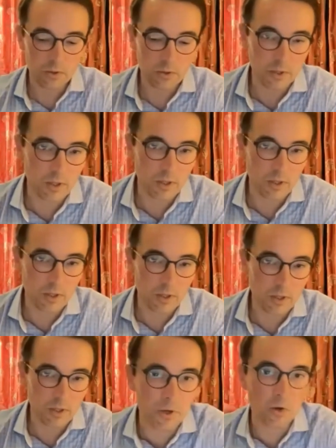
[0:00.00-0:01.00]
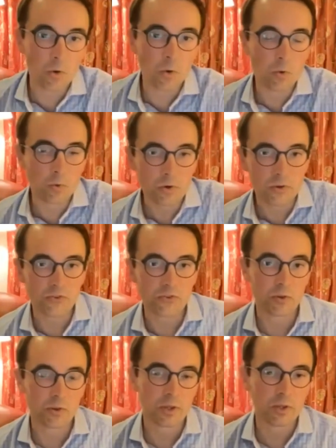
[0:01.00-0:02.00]
the typical
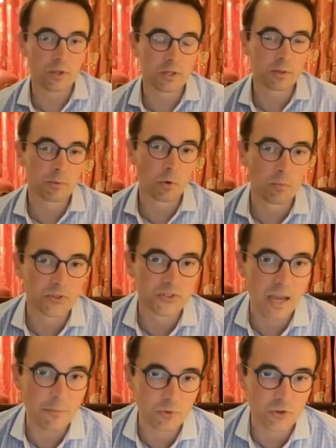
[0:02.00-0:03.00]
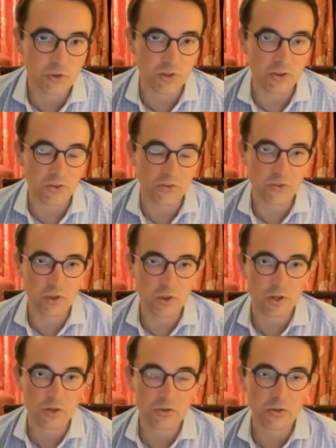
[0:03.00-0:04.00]
perception is
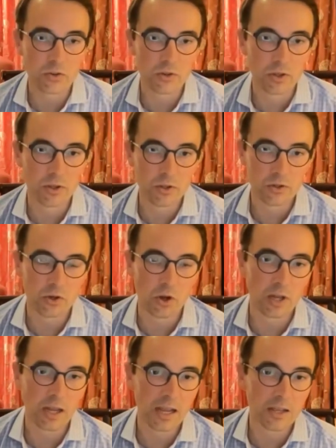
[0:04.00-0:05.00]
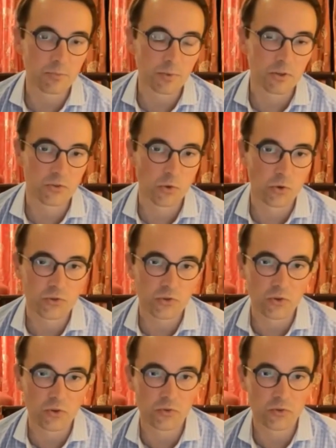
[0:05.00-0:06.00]
that the dollar has been a source
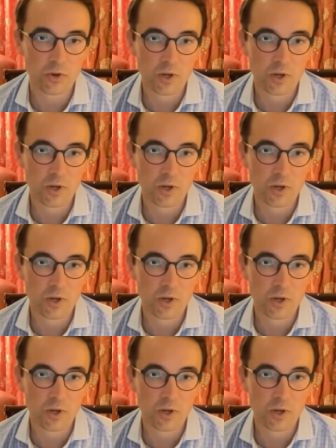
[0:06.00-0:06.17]
of